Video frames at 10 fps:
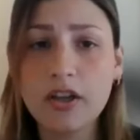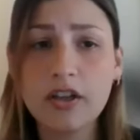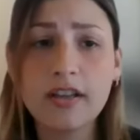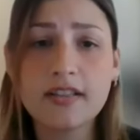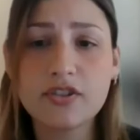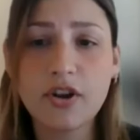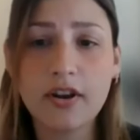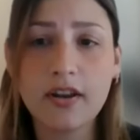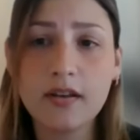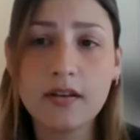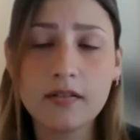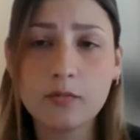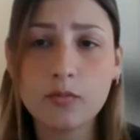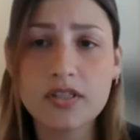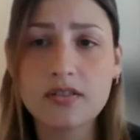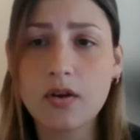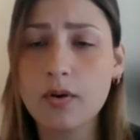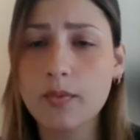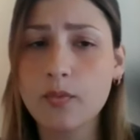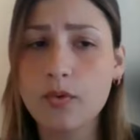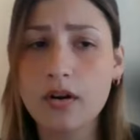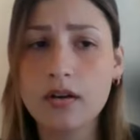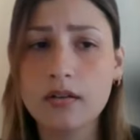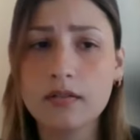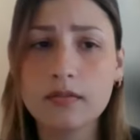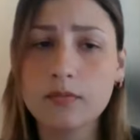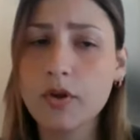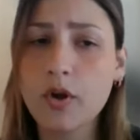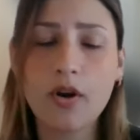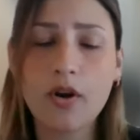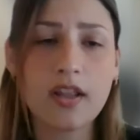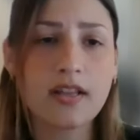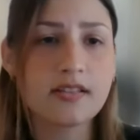we could get started. We're recording it,